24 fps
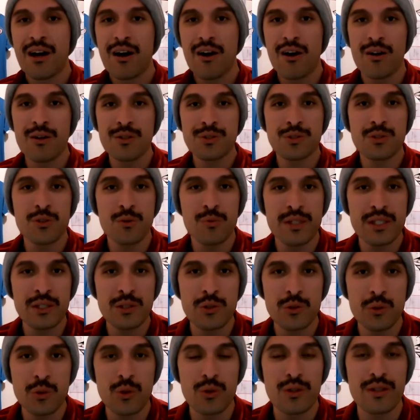Also, we
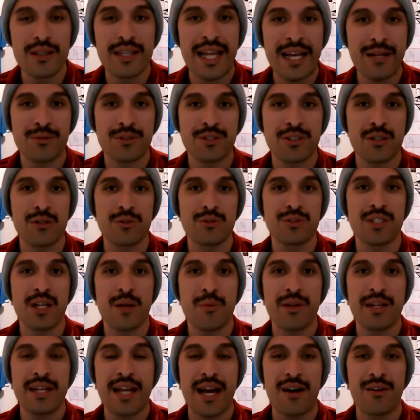do live shows
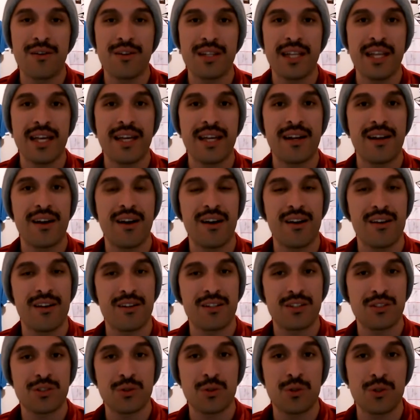every now and then on
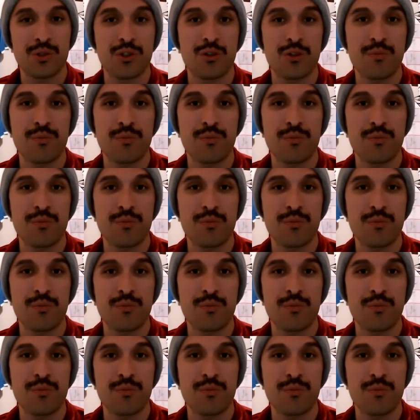our social